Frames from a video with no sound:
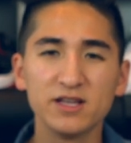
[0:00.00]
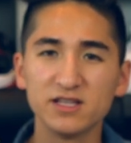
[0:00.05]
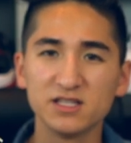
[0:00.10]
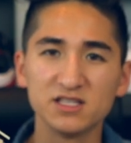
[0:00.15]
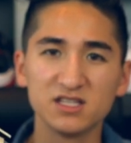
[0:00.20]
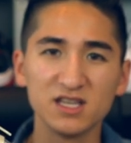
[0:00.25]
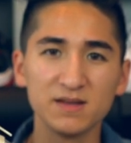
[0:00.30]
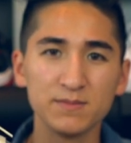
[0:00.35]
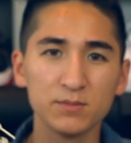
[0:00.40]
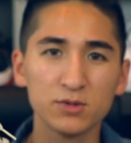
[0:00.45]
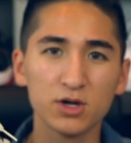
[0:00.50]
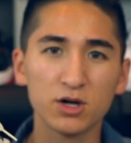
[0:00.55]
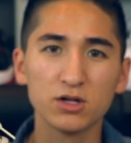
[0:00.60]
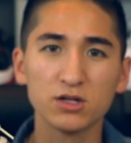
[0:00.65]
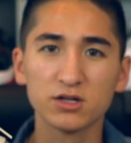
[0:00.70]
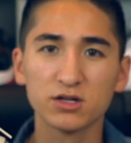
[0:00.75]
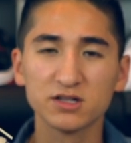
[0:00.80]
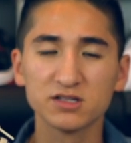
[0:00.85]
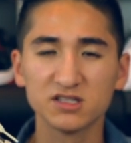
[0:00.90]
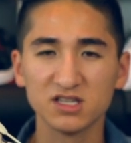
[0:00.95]
Same
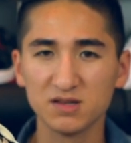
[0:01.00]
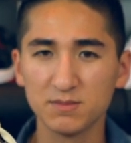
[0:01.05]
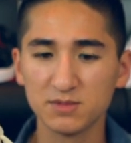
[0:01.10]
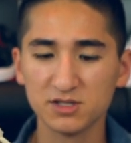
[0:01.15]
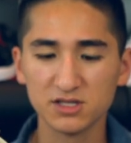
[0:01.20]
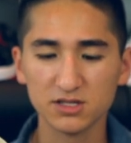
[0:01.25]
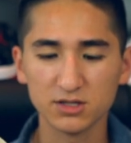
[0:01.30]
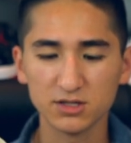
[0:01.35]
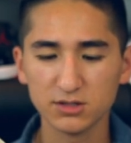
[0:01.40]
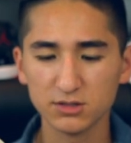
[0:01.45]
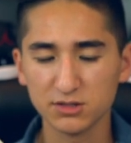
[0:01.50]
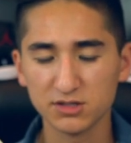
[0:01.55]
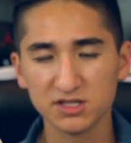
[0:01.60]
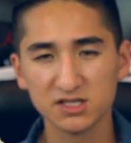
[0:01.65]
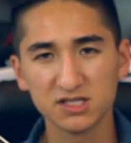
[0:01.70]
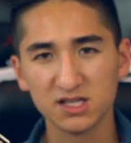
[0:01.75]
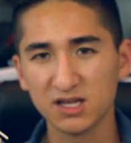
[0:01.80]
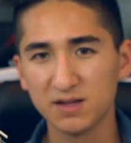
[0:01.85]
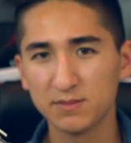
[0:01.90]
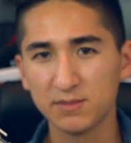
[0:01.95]
color, same materials,
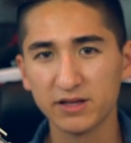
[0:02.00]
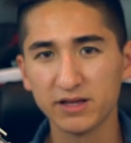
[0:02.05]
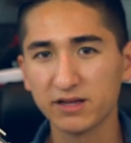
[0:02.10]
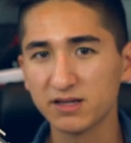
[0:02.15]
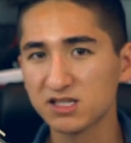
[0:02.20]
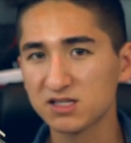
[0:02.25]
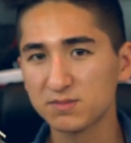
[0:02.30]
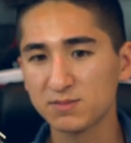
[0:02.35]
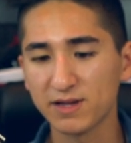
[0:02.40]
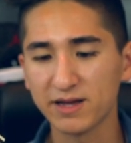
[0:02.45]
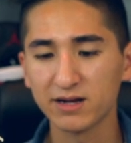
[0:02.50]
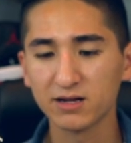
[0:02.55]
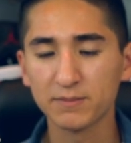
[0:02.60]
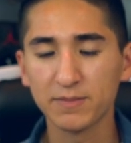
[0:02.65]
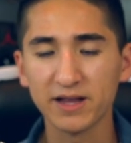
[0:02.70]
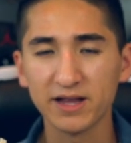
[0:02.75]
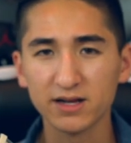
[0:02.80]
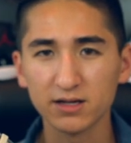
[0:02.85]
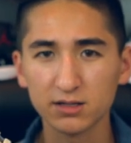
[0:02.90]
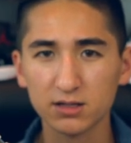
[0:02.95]
same like splatter
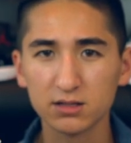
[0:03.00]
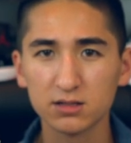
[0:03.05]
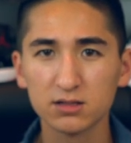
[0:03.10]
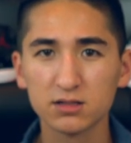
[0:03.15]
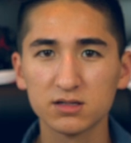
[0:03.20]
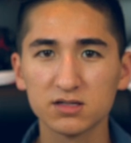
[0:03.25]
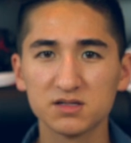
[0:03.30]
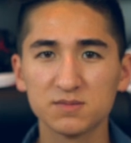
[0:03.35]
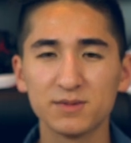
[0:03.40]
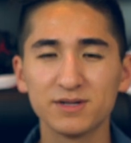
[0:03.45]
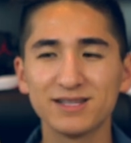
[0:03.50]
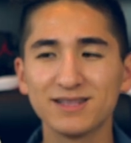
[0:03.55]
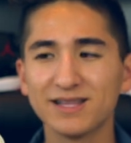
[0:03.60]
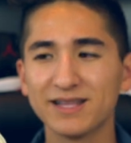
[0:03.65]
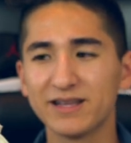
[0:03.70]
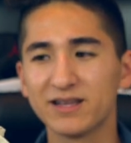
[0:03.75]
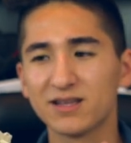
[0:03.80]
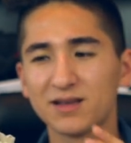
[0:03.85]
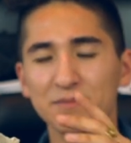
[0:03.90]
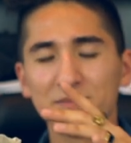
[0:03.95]
paint colors, but in
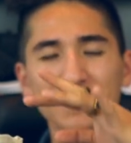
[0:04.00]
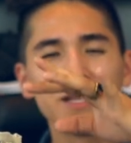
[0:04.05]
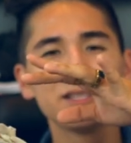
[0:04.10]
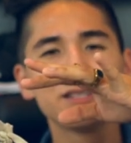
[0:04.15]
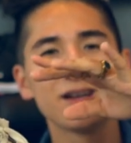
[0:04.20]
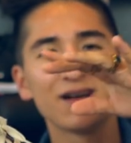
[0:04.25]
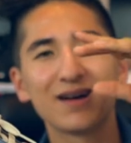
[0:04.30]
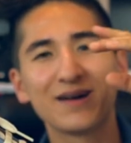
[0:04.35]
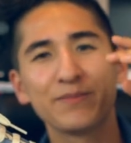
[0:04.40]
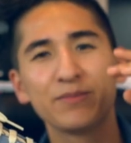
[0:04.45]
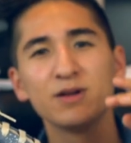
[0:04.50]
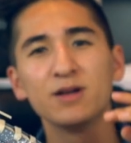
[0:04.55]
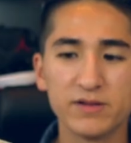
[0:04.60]
like a mid top.